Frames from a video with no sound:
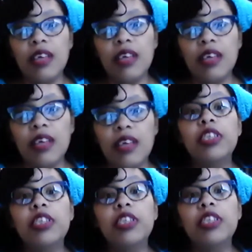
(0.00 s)

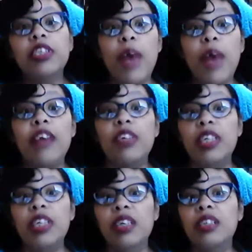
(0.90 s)
Usually the sweater
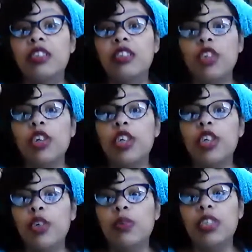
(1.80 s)
is to look
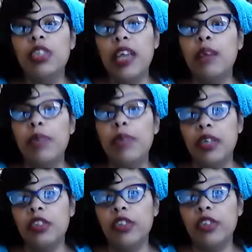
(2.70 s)
cute to take a
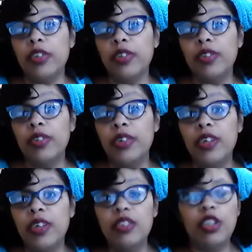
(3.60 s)
picture.
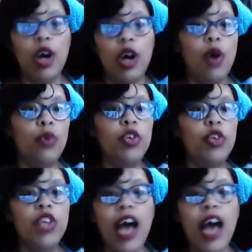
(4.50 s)
So you're
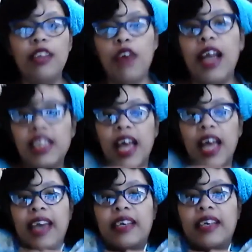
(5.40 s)
not trying to like